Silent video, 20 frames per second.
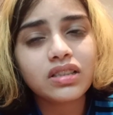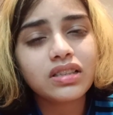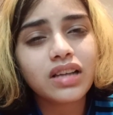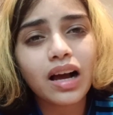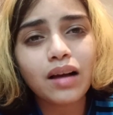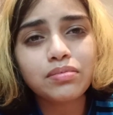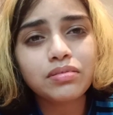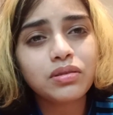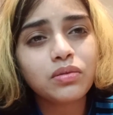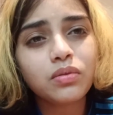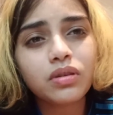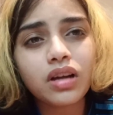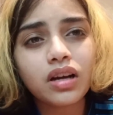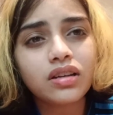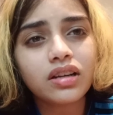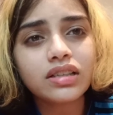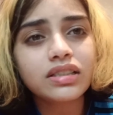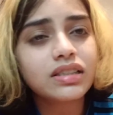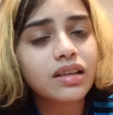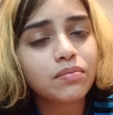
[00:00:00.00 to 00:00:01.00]
absolutely
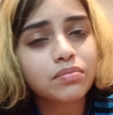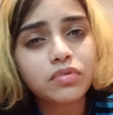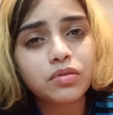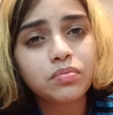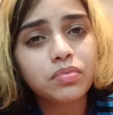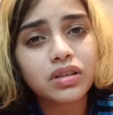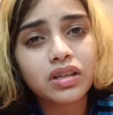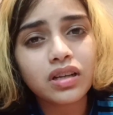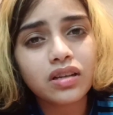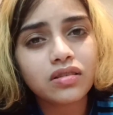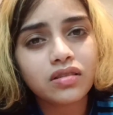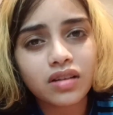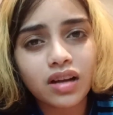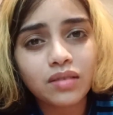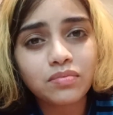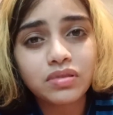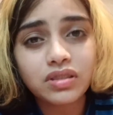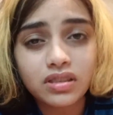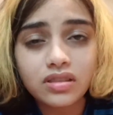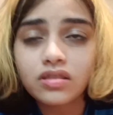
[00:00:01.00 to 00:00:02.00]
unacceptable, and
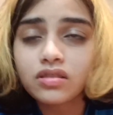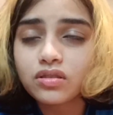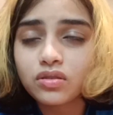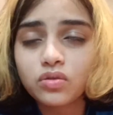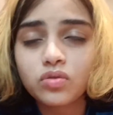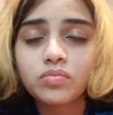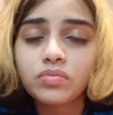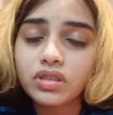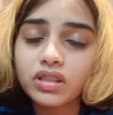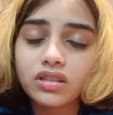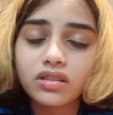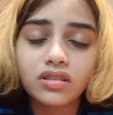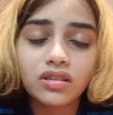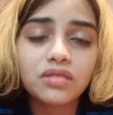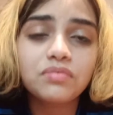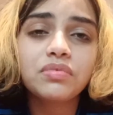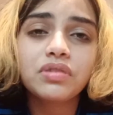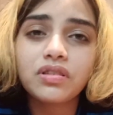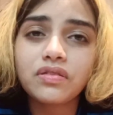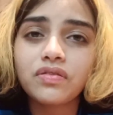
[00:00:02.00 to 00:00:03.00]
I'm seeing so many
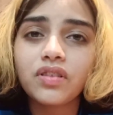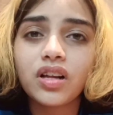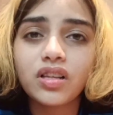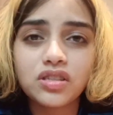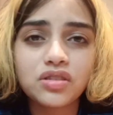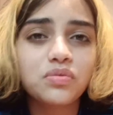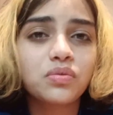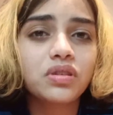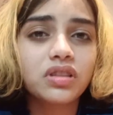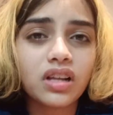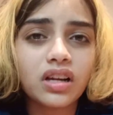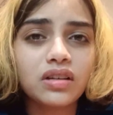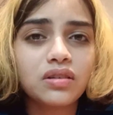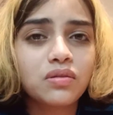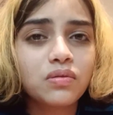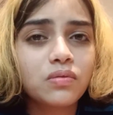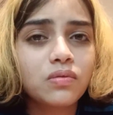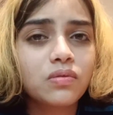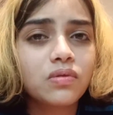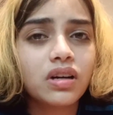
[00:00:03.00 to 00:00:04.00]
Real Madrid fans doing that
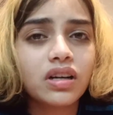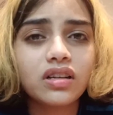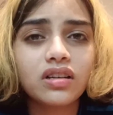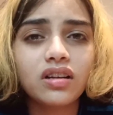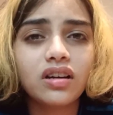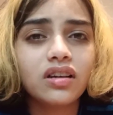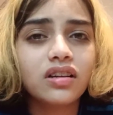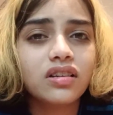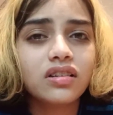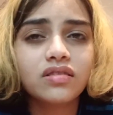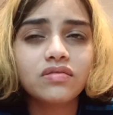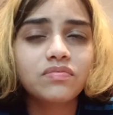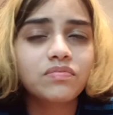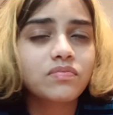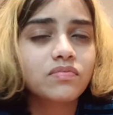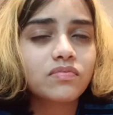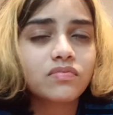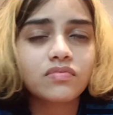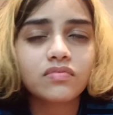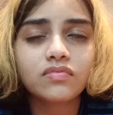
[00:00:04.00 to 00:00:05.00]
too, and
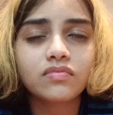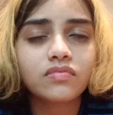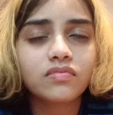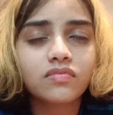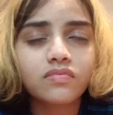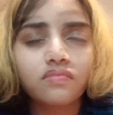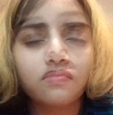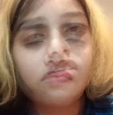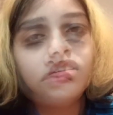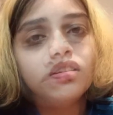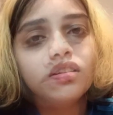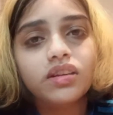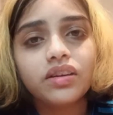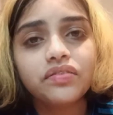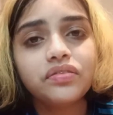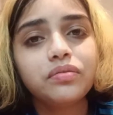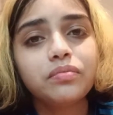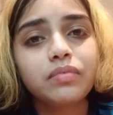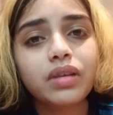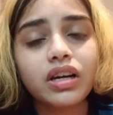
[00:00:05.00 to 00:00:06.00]

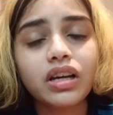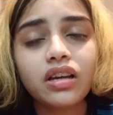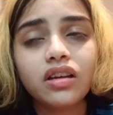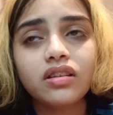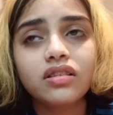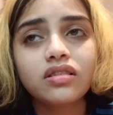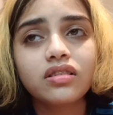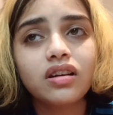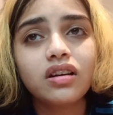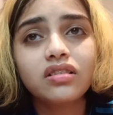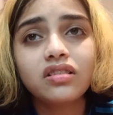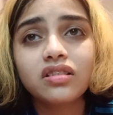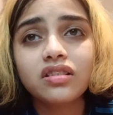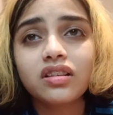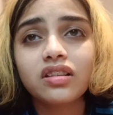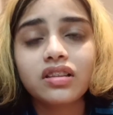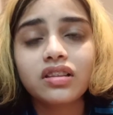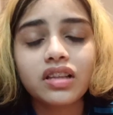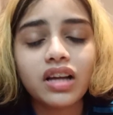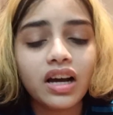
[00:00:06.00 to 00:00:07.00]
never mind. Other
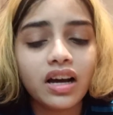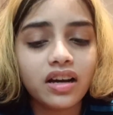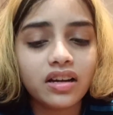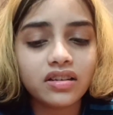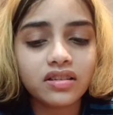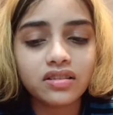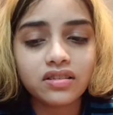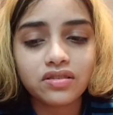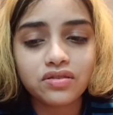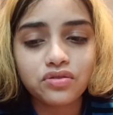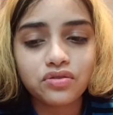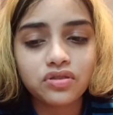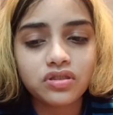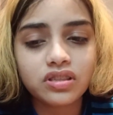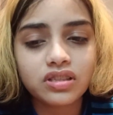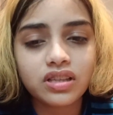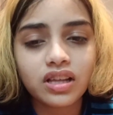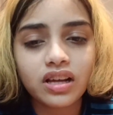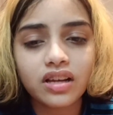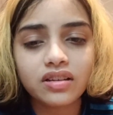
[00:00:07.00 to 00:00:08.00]
than that, it's
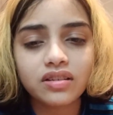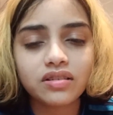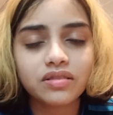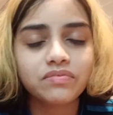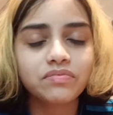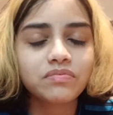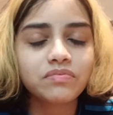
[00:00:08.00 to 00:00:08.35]
just that